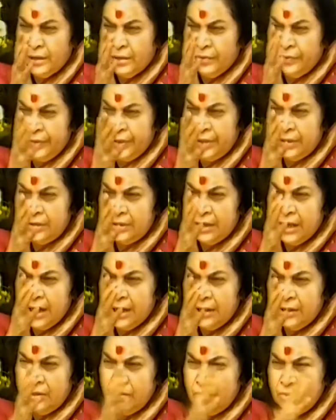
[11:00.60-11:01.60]
of it,
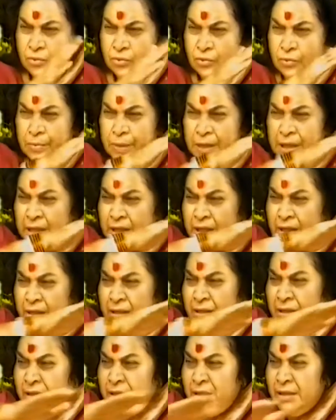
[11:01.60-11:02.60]
that you should be in
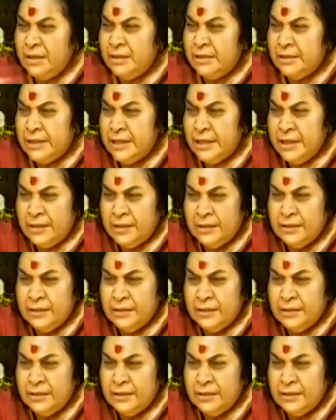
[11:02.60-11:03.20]
ethereal state.